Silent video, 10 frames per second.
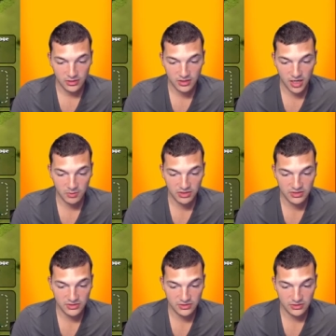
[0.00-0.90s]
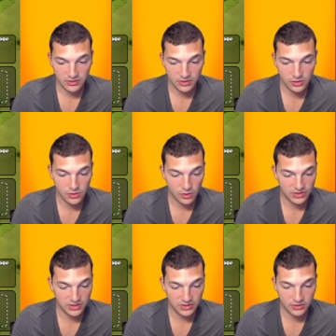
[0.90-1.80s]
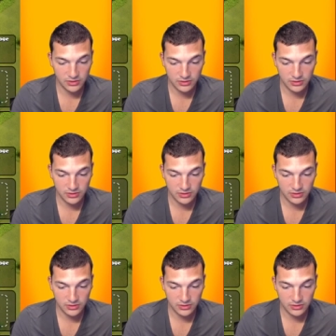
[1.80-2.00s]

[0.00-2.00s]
Goblins, you know what to do.